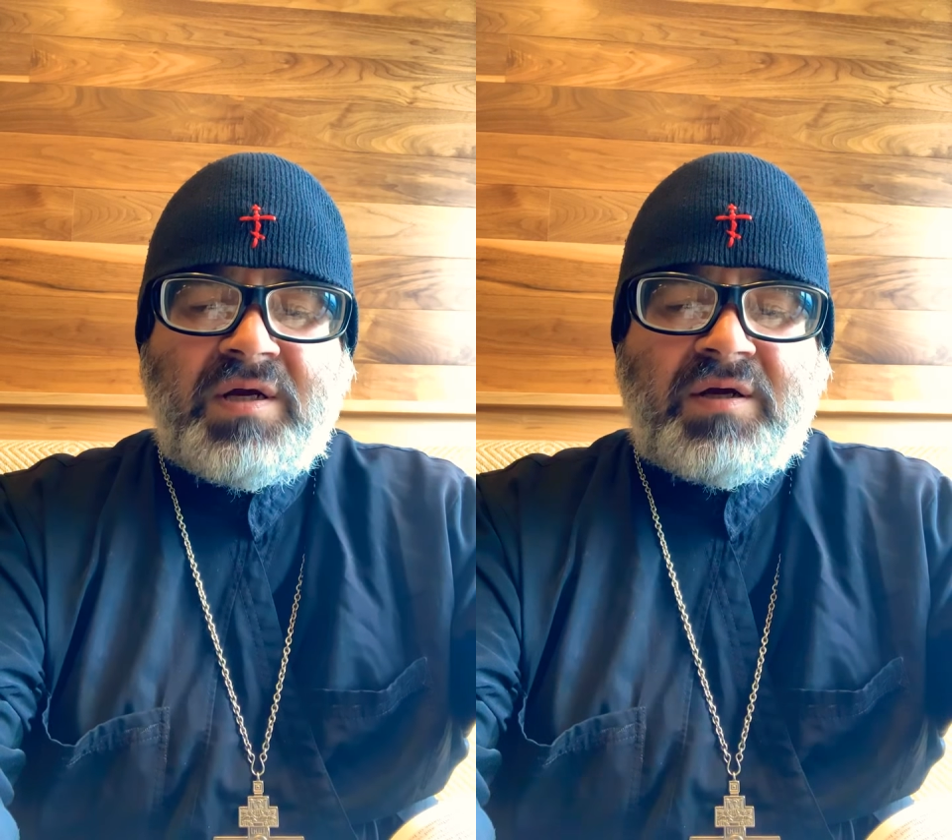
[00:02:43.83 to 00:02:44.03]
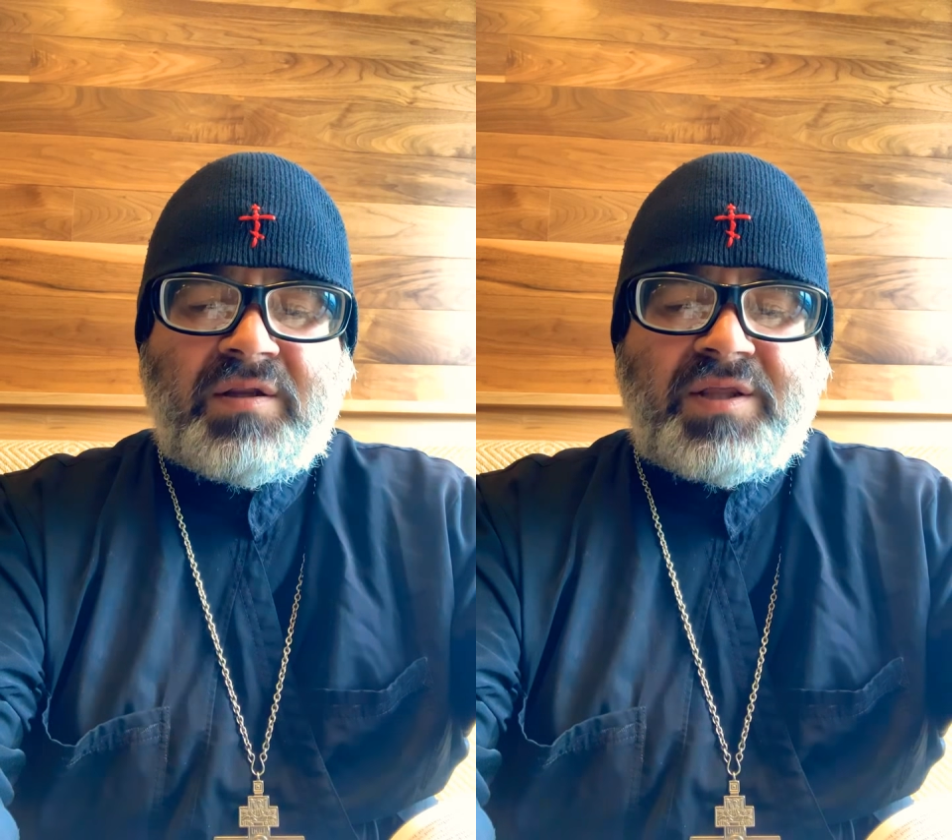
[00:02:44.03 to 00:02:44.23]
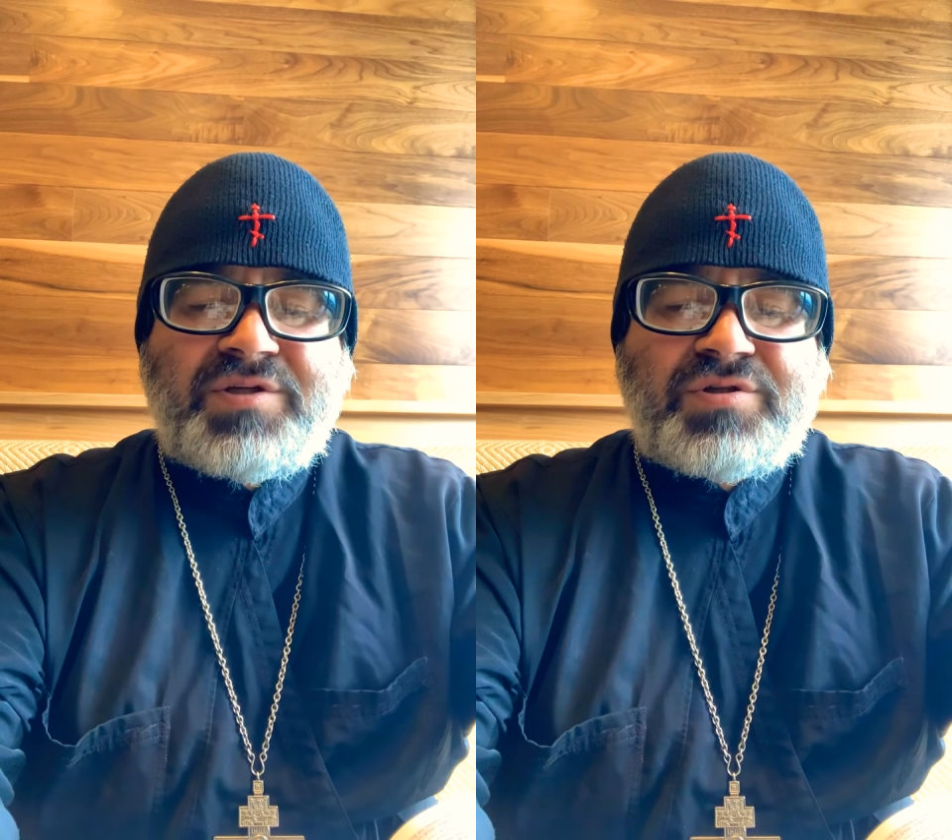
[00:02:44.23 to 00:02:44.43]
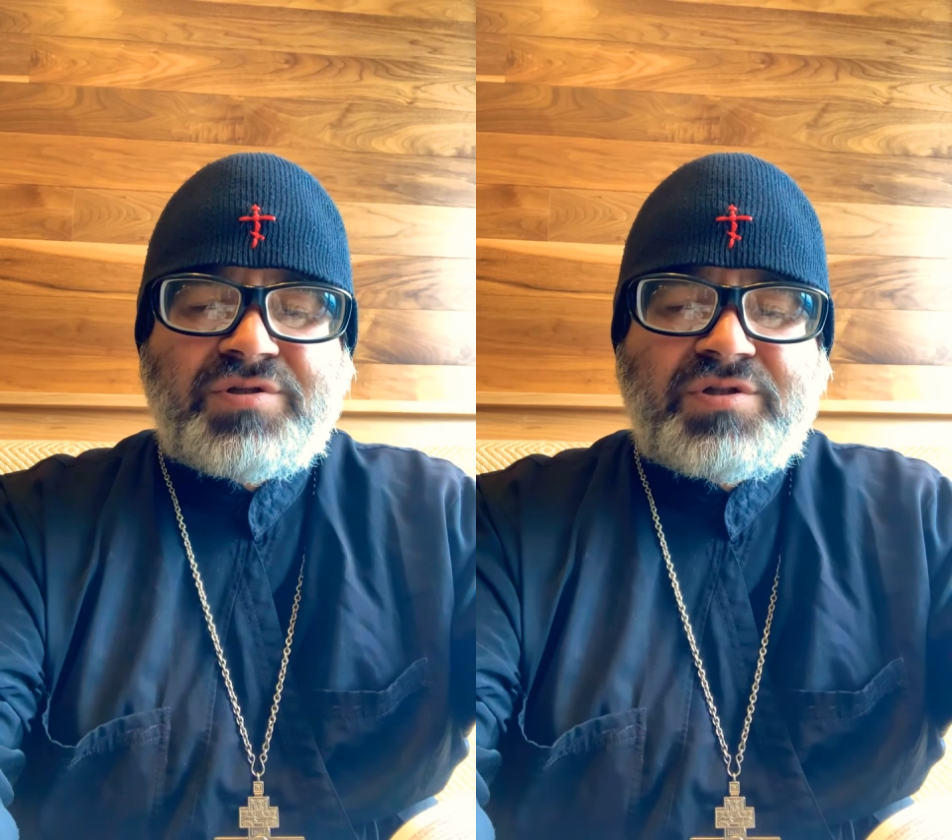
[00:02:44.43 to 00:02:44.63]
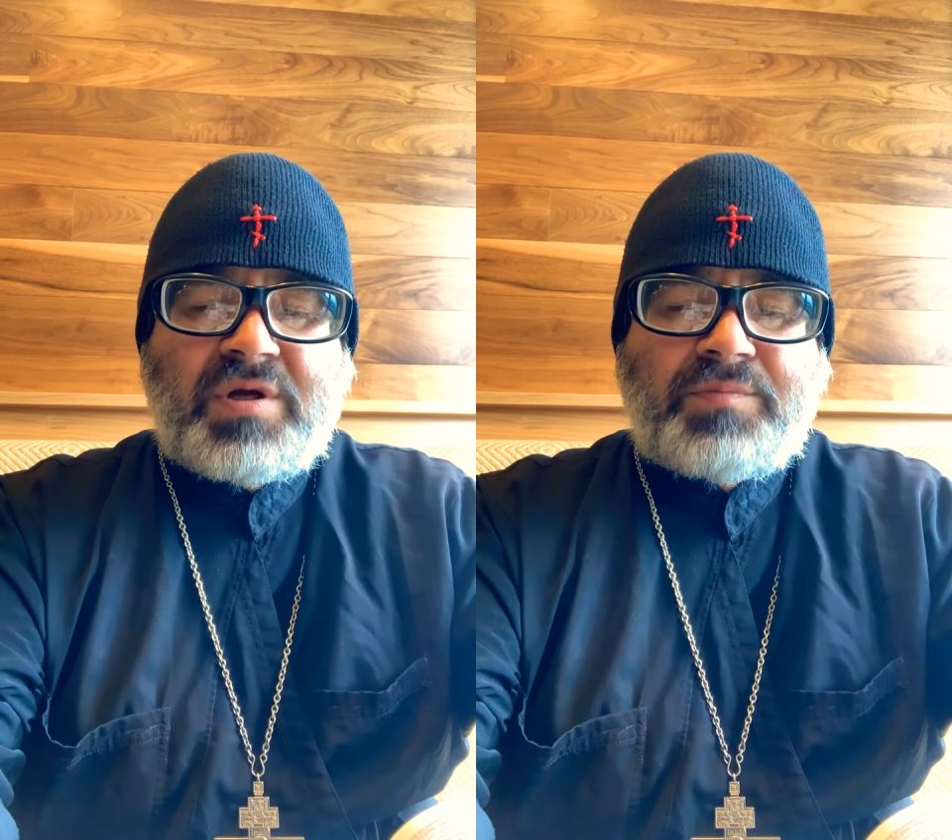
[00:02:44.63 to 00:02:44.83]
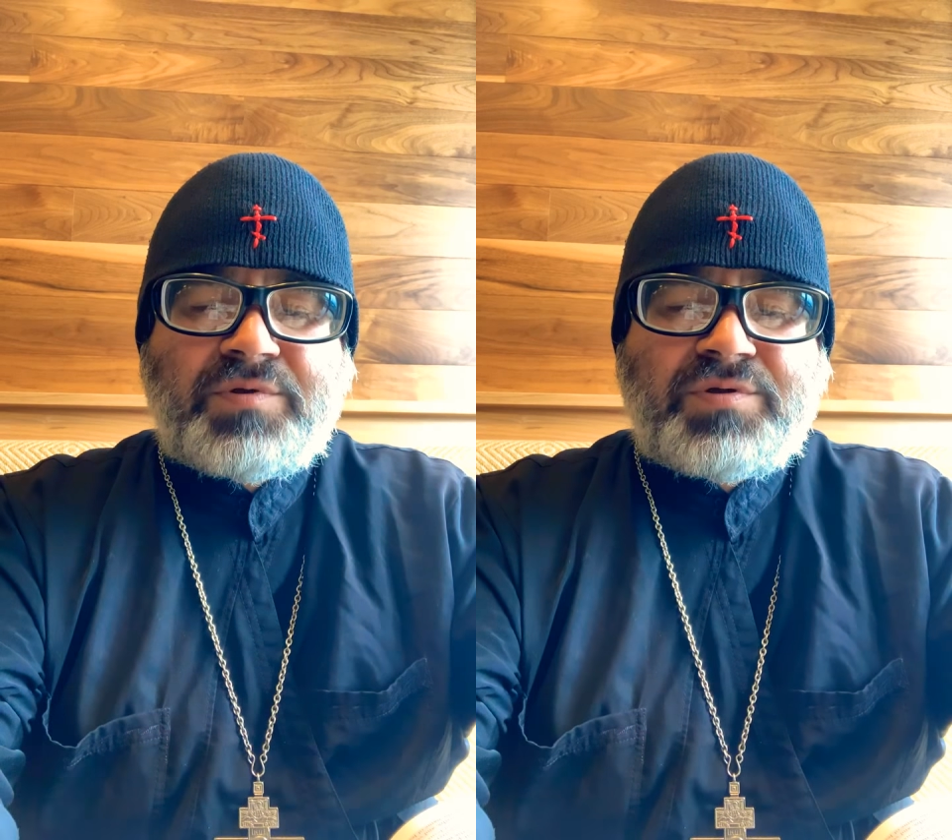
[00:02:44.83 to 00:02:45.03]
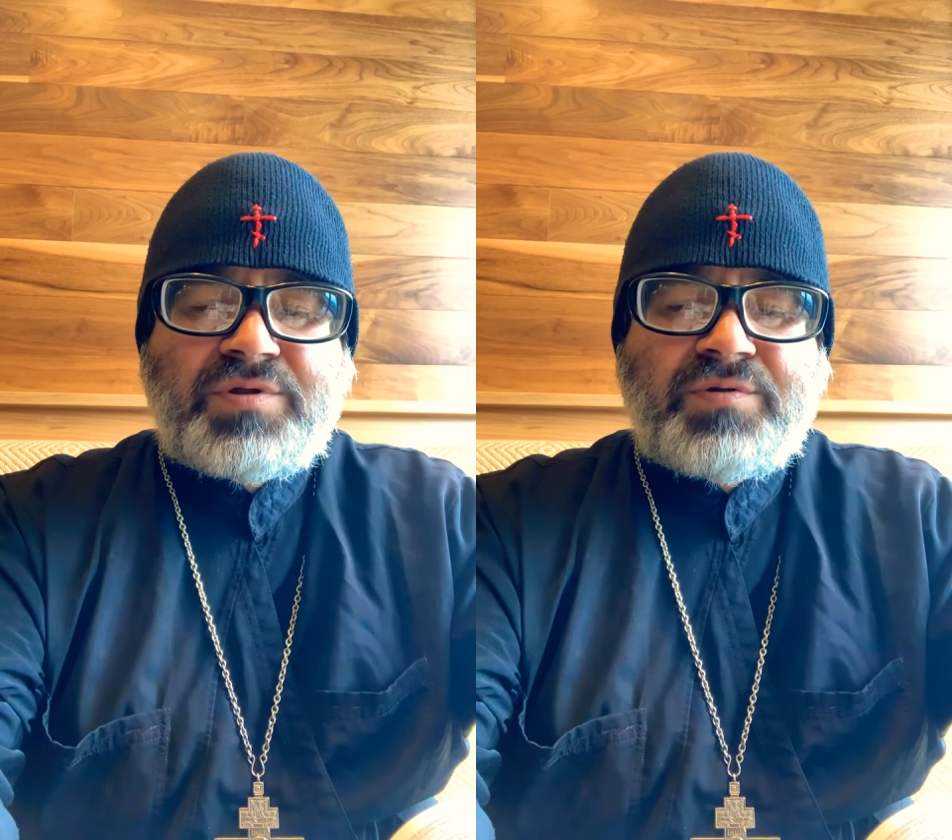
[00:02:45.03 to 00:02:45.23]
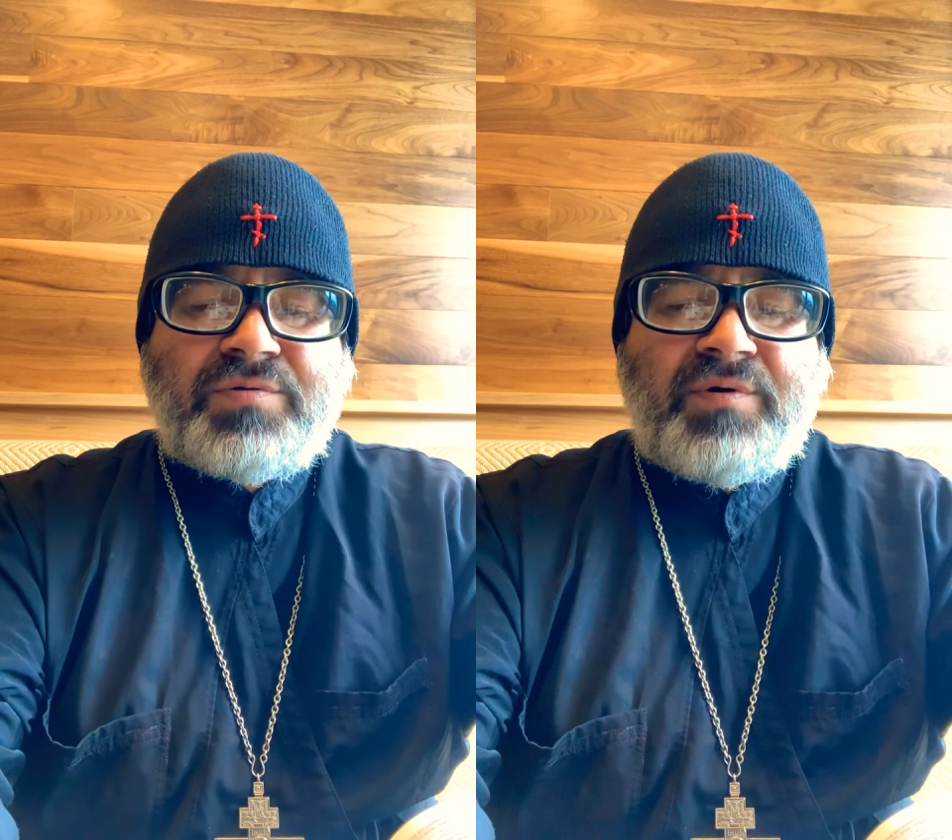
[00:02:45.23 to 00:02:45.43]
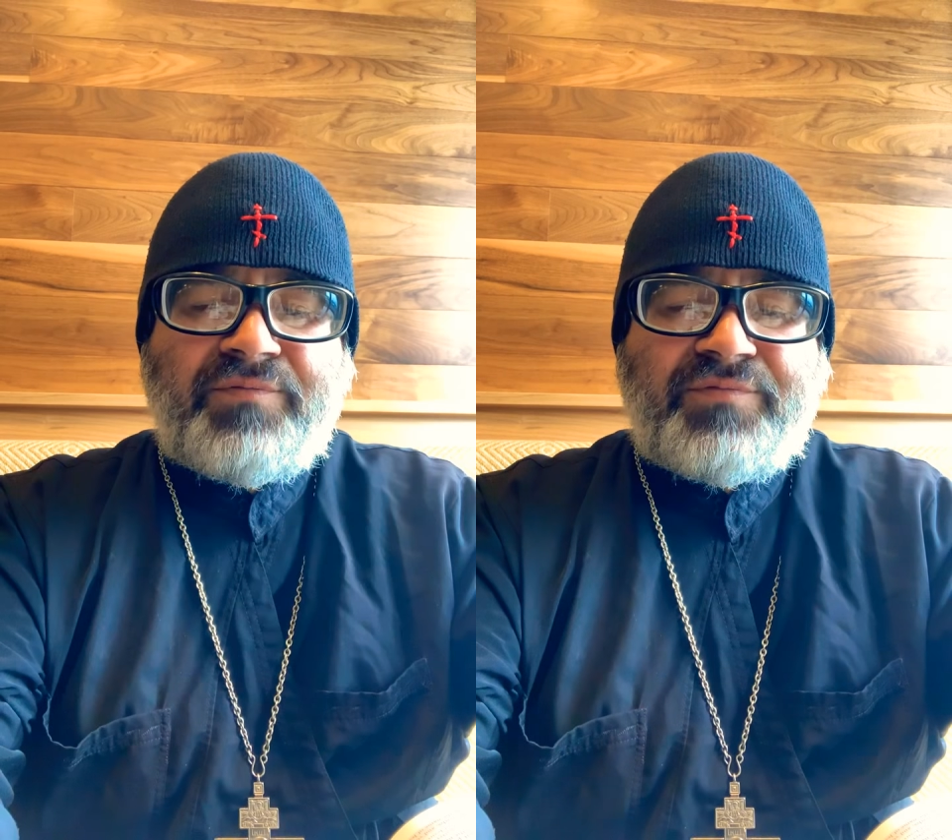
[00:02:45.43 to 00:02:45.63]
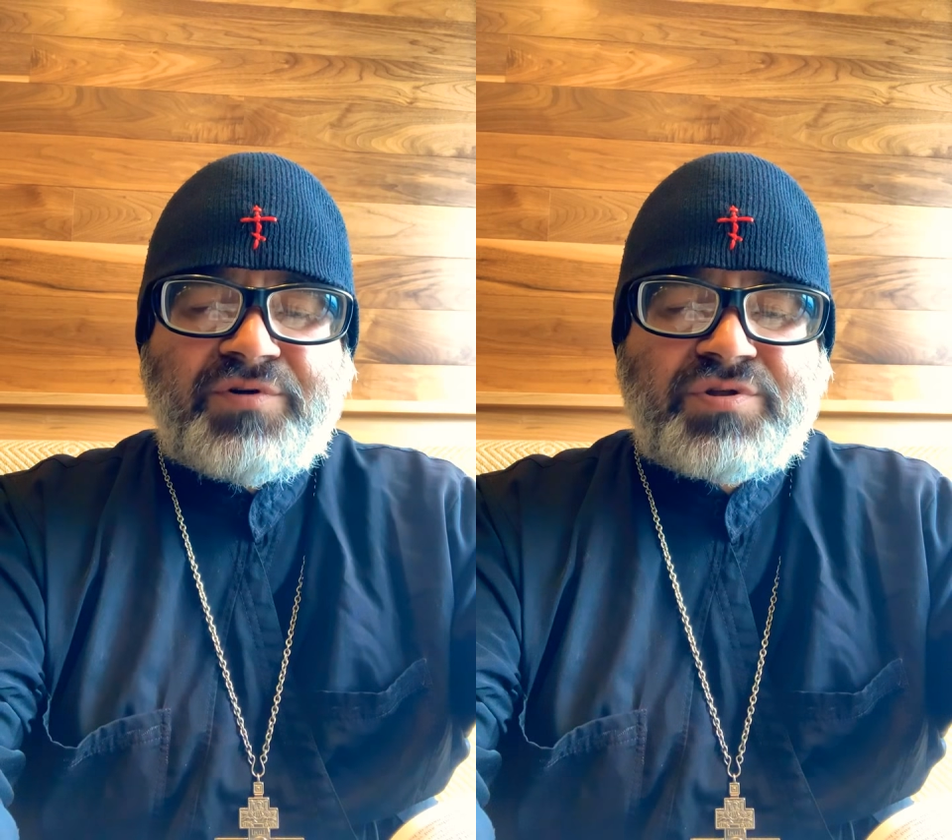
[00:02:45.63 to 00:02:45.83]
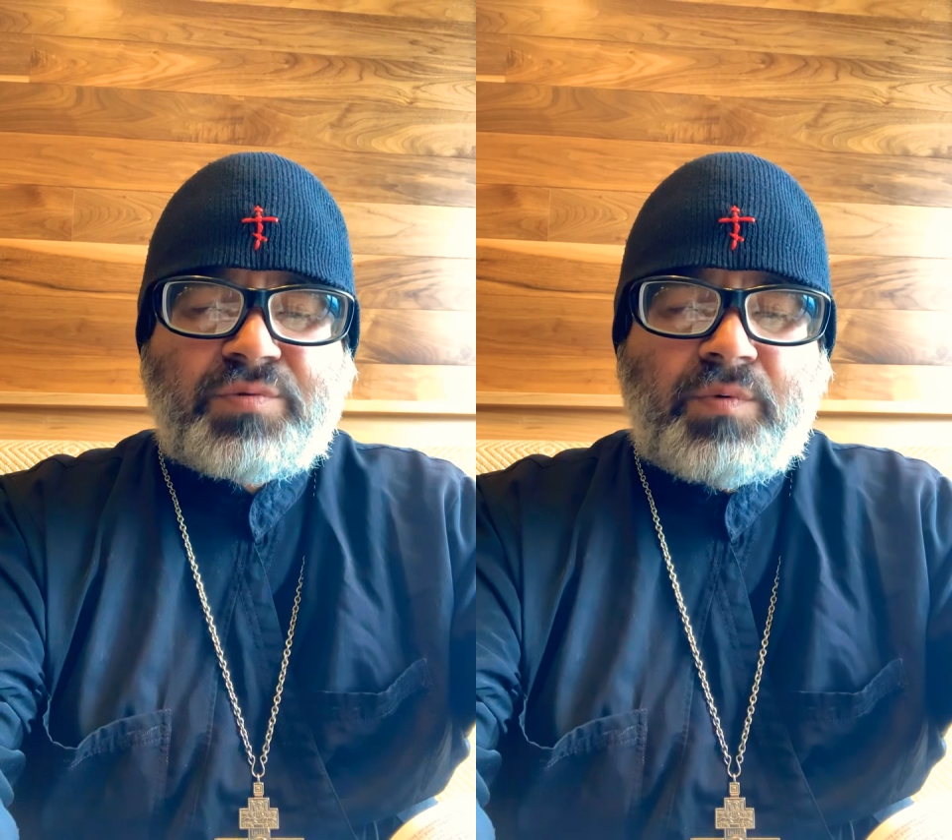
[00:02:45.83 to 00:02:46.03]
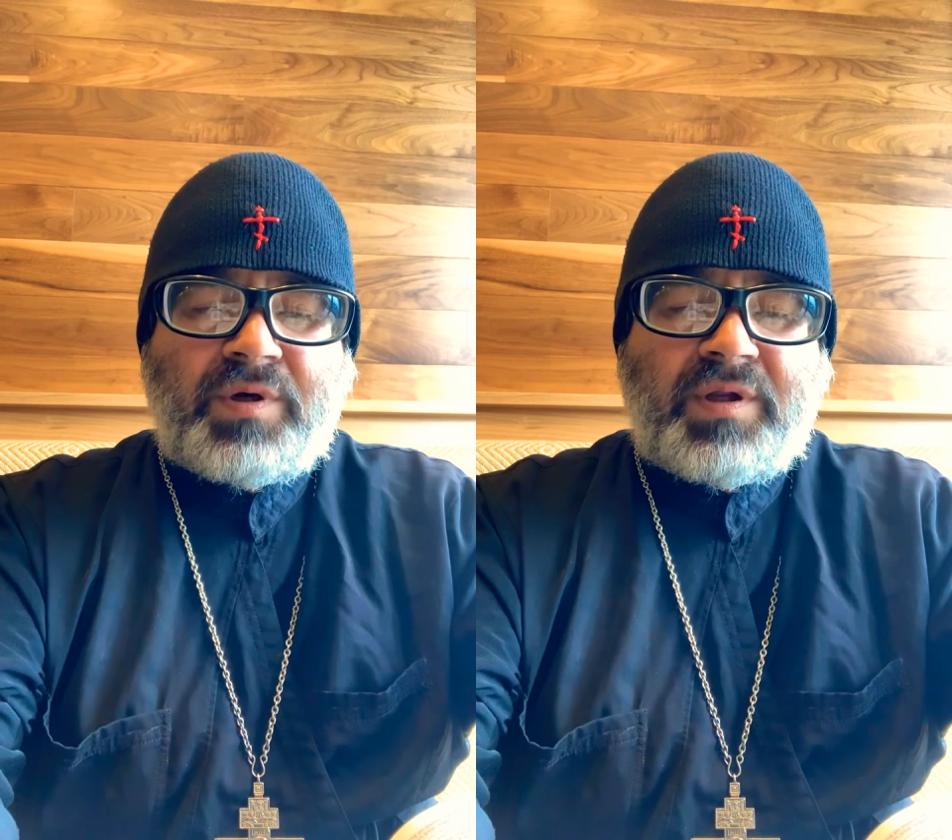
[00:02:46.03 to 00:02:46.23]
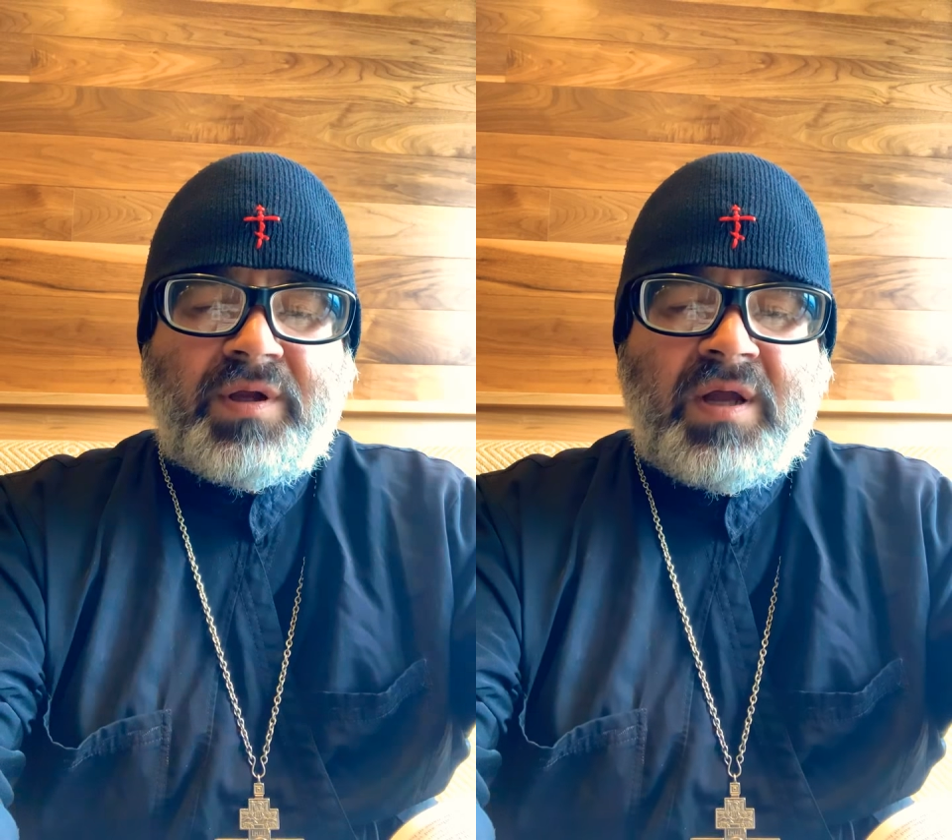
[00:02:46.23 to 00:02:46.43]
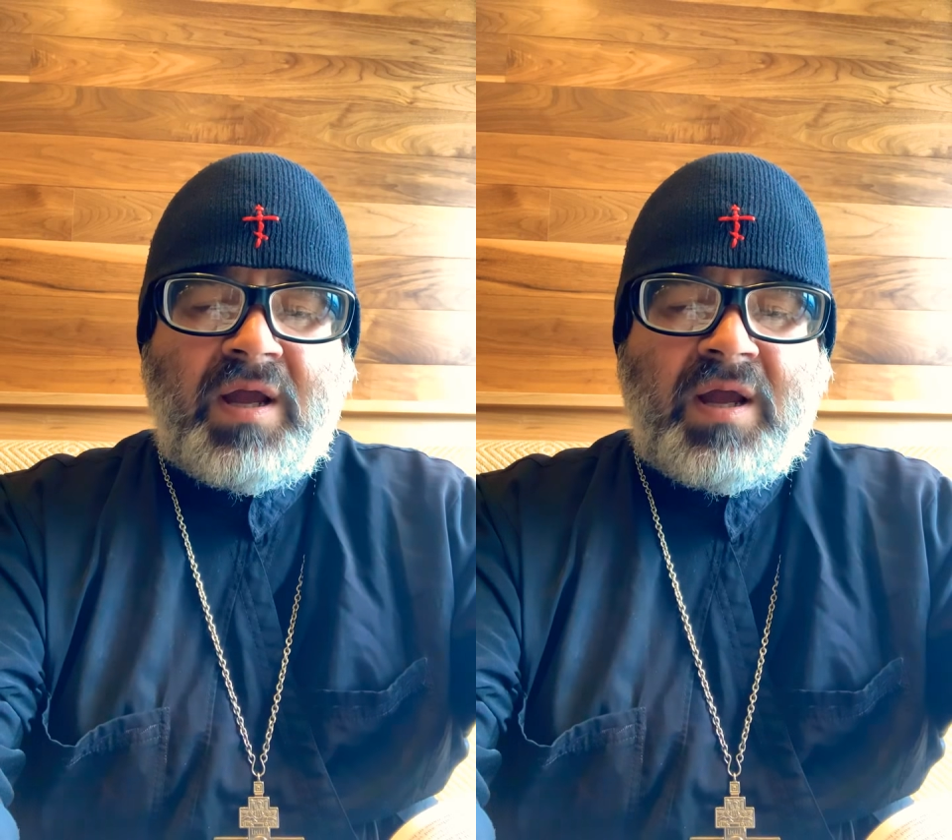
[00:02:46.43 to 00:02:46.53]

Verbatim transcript: Galatians chapter 2 verse 20,